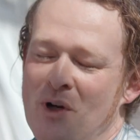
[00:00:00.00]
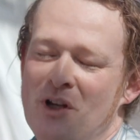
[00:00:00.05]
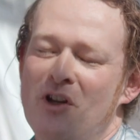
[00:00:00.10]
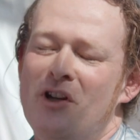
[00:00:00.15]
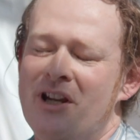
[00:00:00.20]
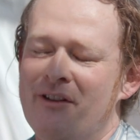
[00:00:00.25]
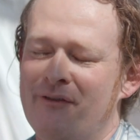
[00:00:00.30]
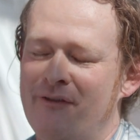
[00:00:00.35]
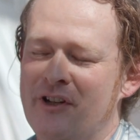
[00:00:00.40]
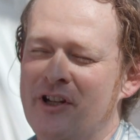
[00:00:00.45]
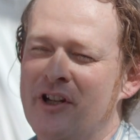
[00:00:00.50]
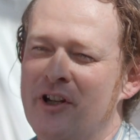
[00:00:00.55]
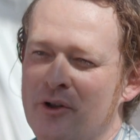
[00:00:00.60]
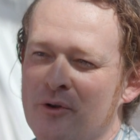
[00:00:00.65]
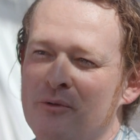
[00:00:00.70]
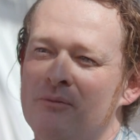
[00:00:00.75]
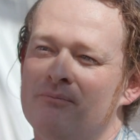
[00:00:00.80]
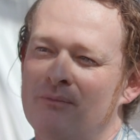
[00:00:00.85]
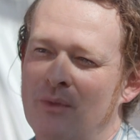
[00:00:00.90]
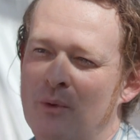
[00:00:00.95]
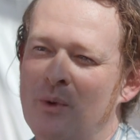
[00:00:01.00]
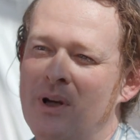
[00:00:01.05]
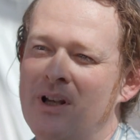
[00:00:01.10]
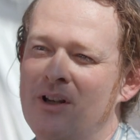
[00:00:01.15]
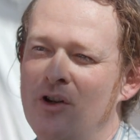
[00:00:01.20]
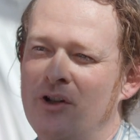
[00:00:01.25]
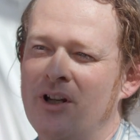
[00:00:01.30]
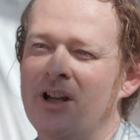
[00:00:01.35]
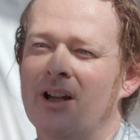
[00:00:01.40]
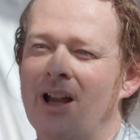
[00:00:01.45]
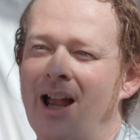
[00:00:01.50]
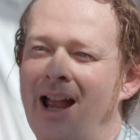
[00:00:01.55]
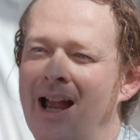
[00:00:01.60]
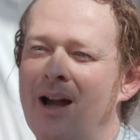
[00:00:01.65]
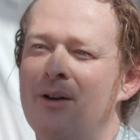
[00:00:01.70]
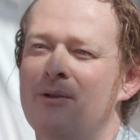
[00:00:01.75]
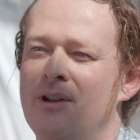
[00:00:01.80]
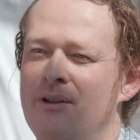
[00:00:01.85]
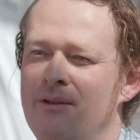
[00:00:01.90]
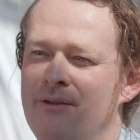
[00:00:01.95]
We're looking for you. We're looking at
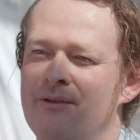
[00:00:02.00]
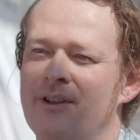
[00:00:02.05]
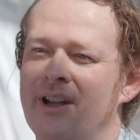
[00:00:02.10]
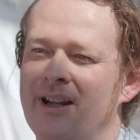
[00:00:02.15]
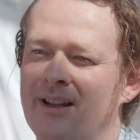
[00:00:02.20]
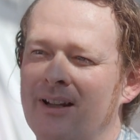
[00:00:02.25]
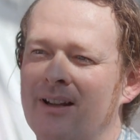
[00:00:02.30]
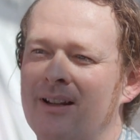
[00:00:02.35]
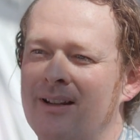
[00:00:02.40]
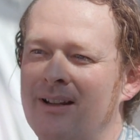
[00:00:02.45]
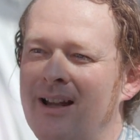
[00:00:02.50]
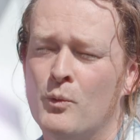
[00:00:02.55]
how you think,